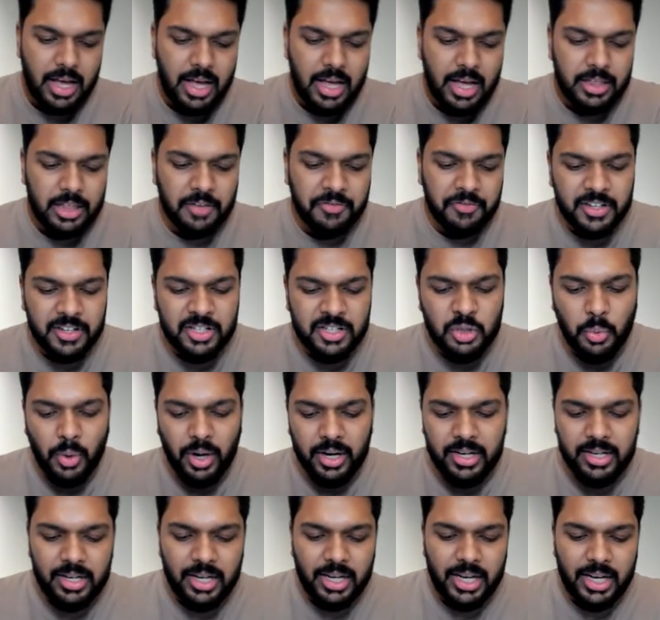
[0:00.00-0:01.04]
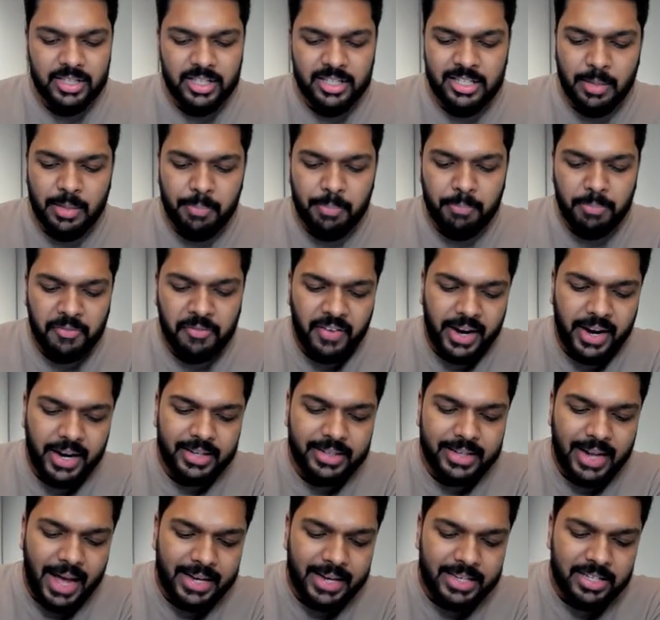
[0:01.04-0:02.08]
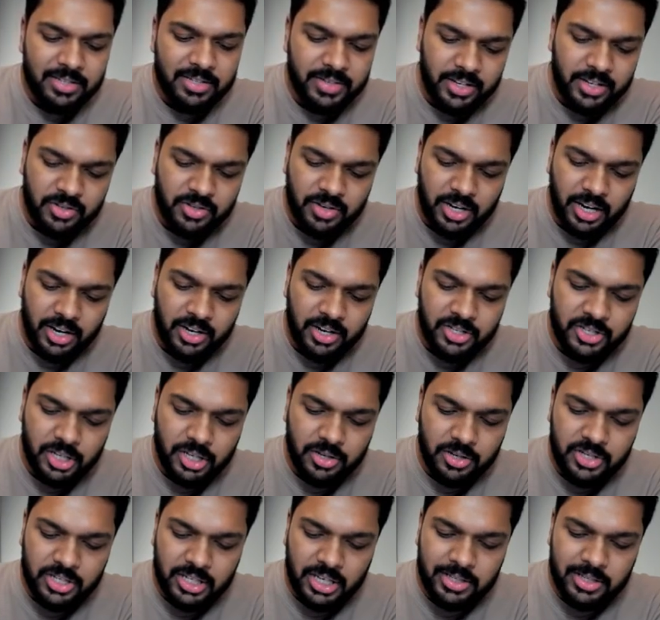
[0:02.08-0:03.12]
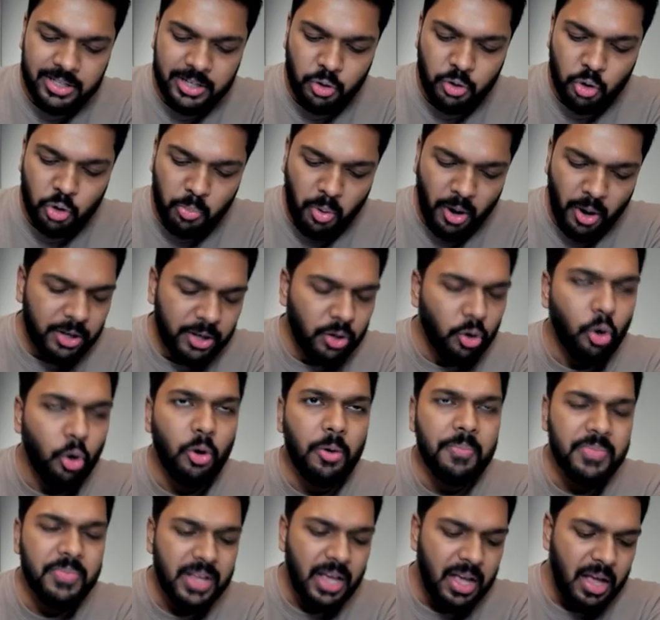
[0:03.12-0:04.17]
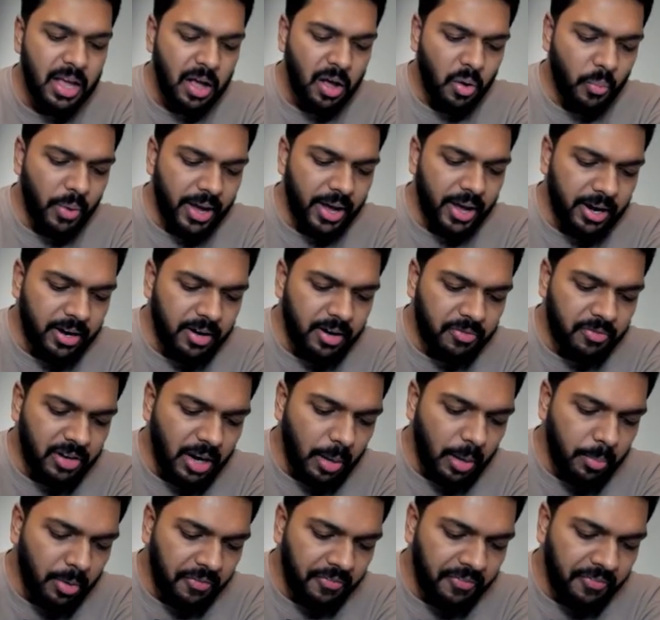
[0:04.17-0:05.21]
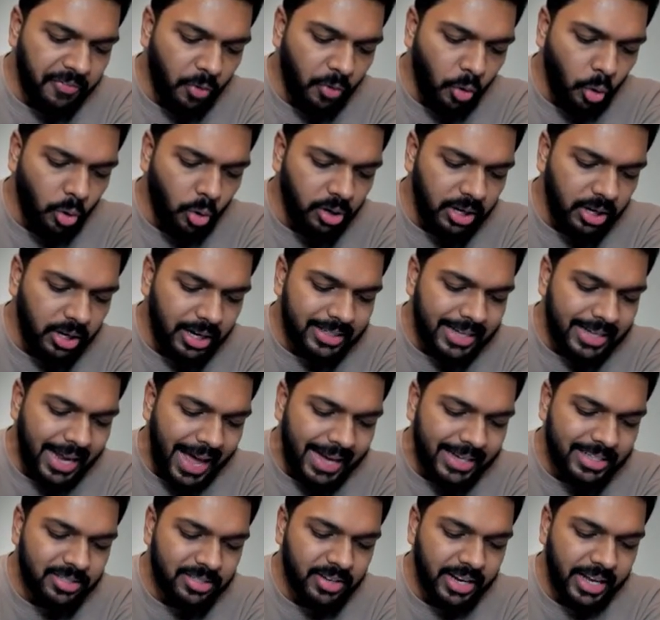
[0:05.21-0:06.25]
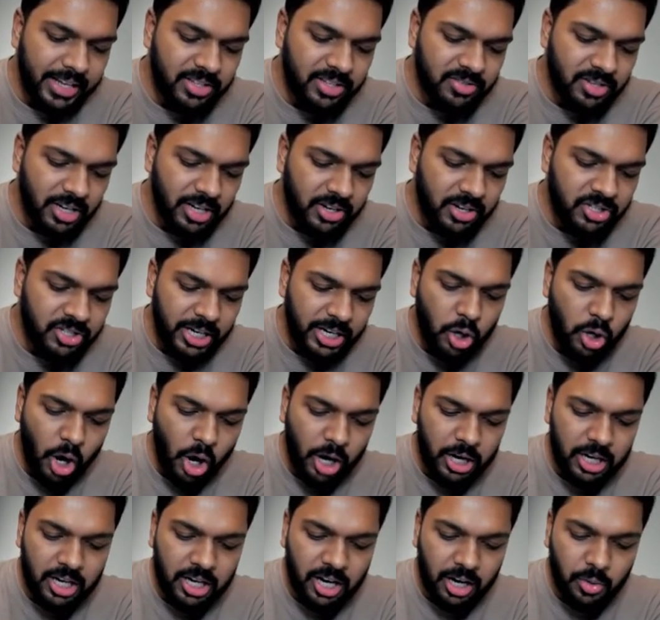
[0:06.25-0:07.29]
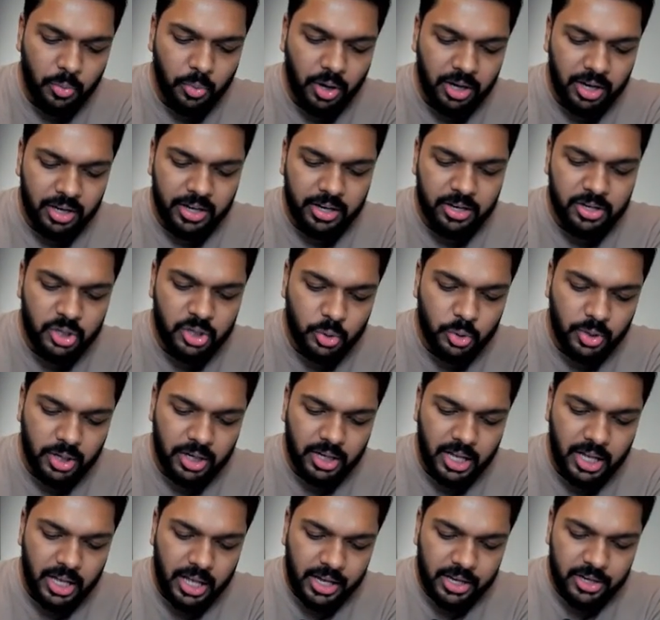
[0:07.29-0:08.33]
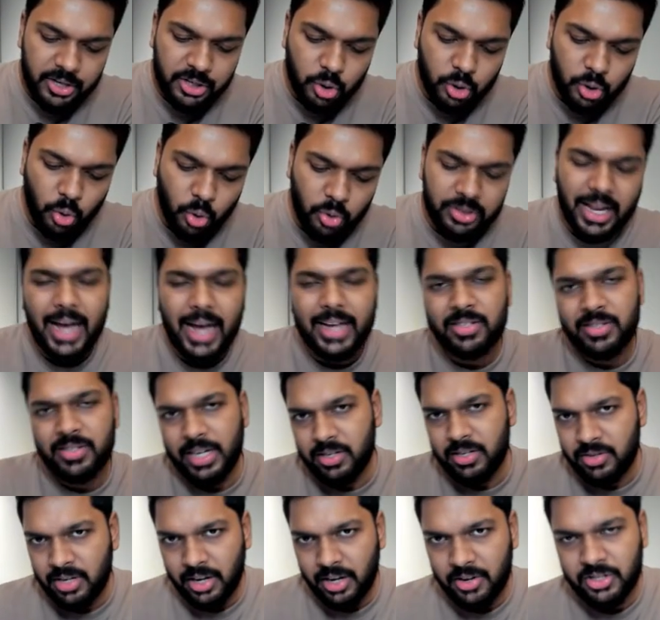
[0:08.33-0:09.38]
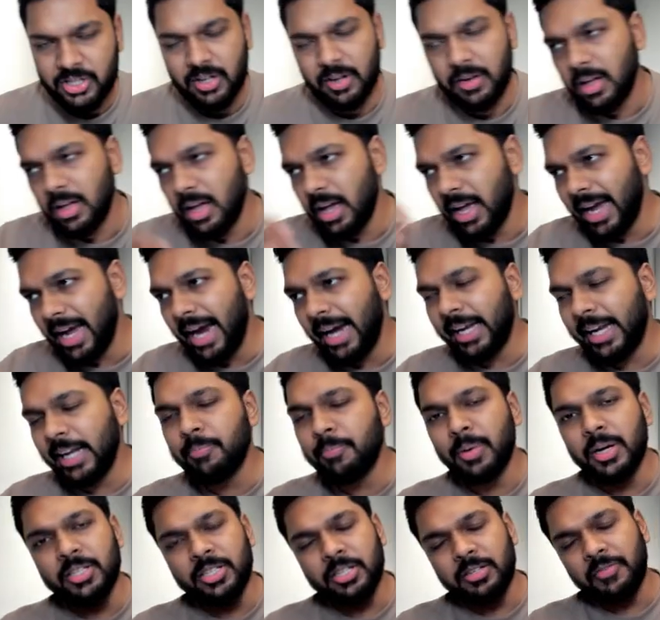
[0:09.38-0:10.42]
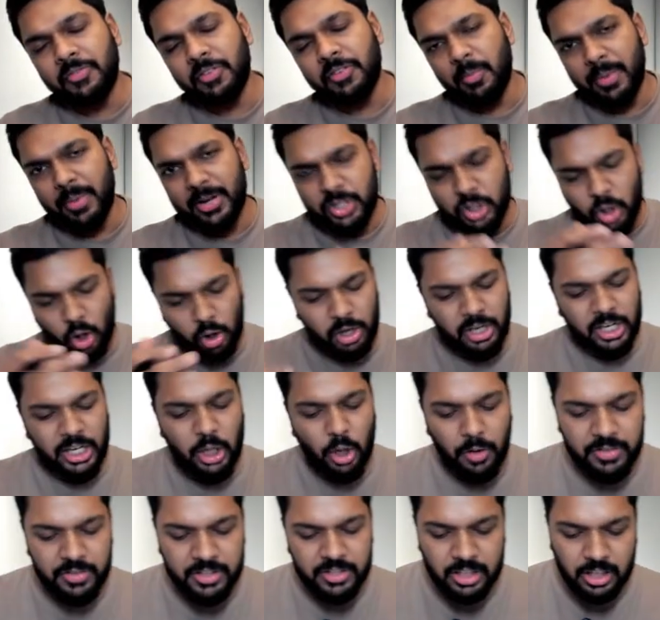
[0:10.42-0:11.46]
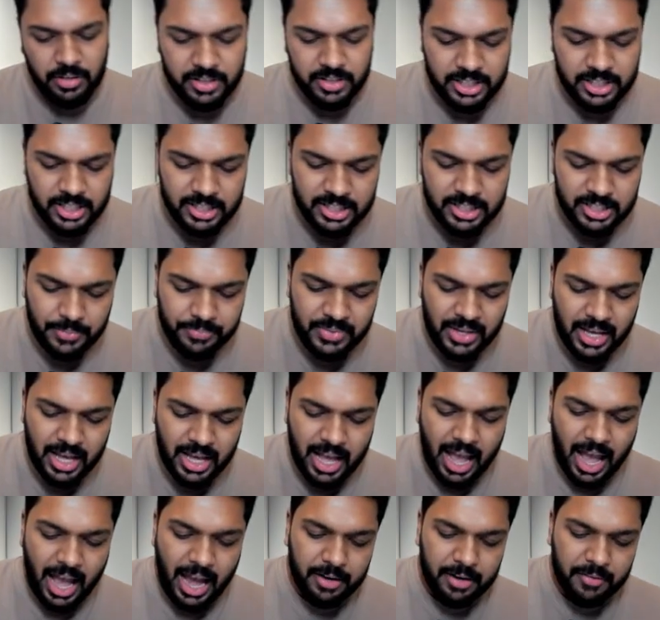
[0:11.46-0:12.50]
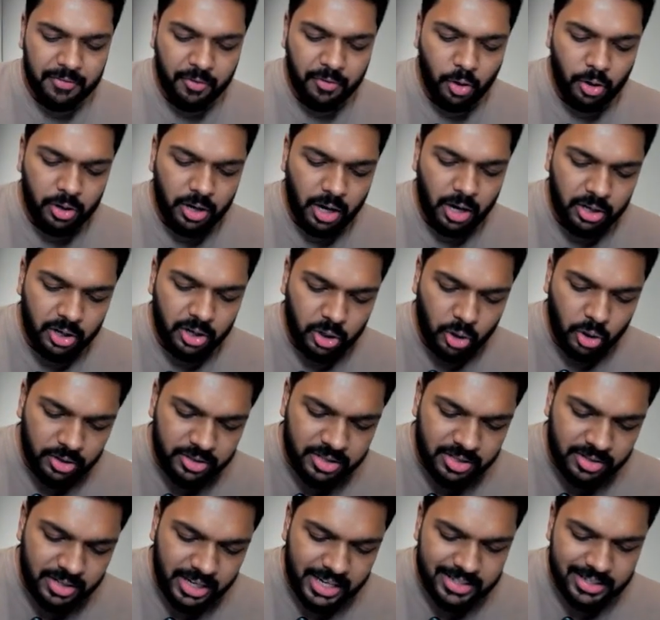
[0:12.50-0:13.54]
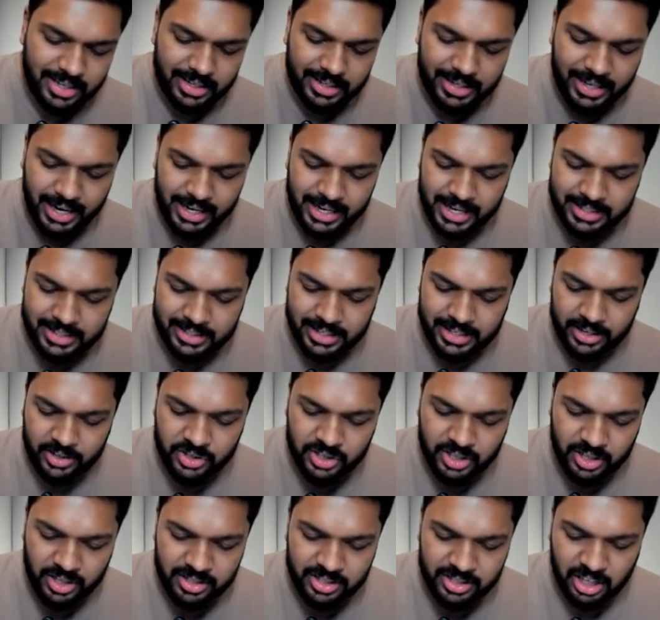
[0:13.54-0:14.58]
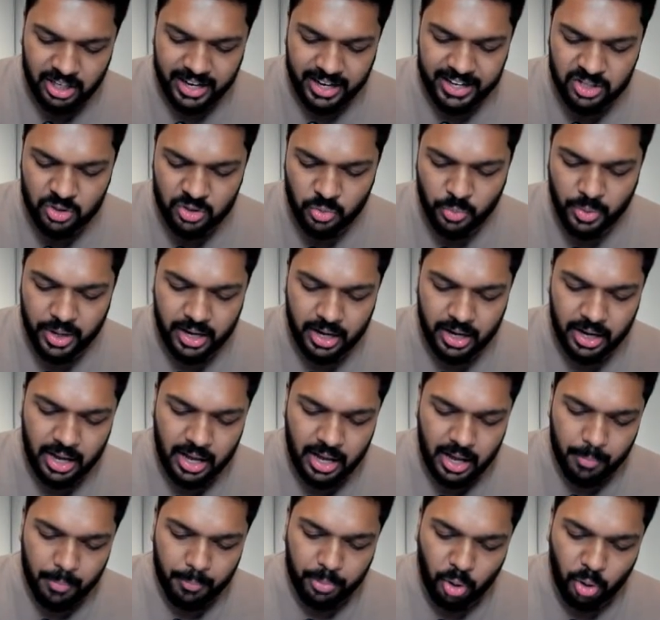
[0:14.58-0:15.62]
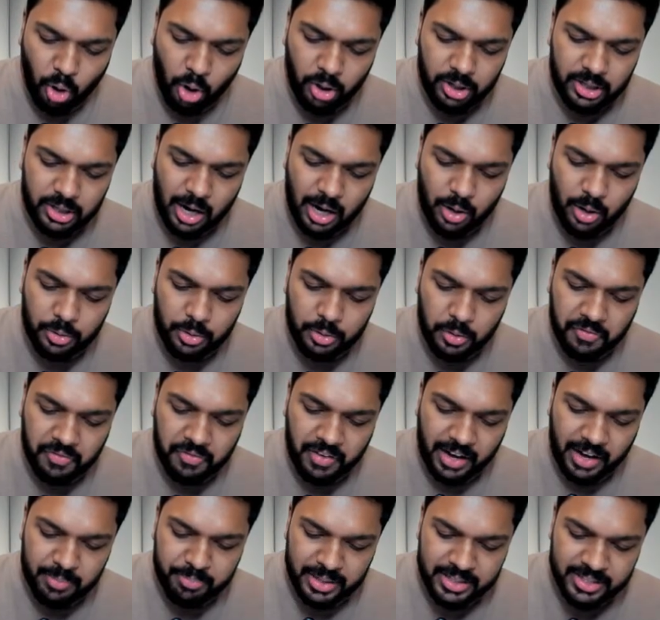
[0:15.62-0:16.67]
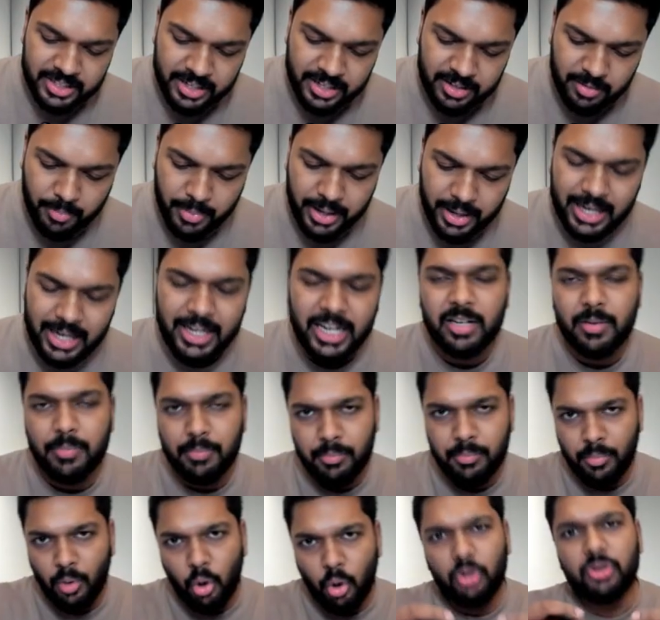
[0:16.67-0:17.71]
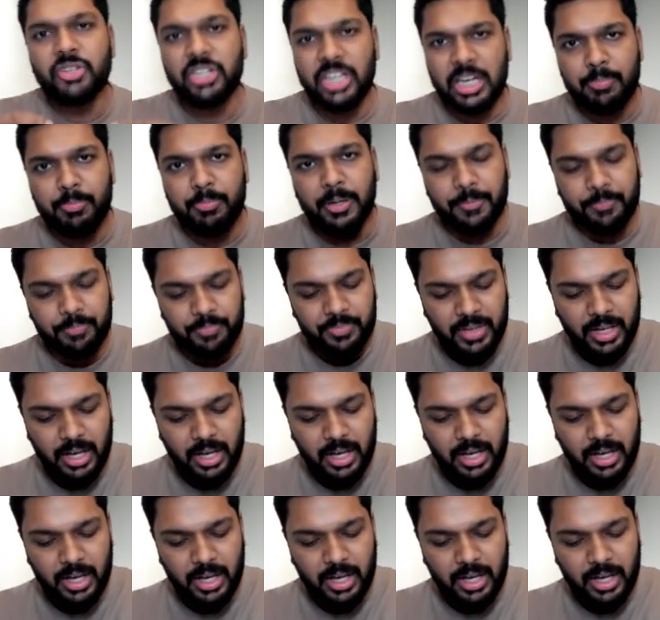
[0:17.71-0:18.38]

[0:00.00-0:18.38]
The first one is the simplified tax rate structure GST 2.0, wherein from a 4 tax rate structure it got converted into a 2 tax rate structure. 18% for a majority of services, and for groceries and daily essentials the rates were brought down to 5%, making it more cheaper.